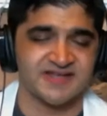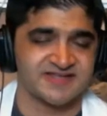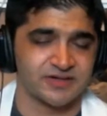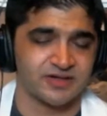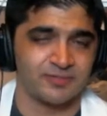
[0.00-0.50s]
it's
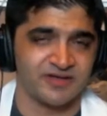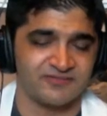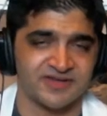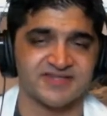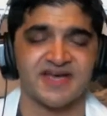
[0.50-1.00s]
going to be
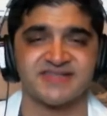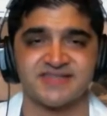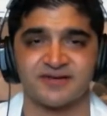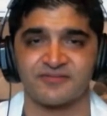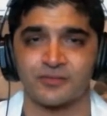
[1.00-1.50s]

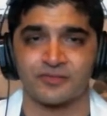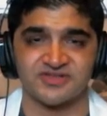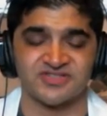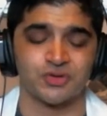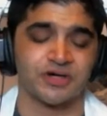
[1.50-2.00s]
fantastic for
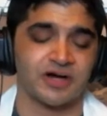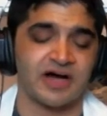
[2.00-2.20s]
restoring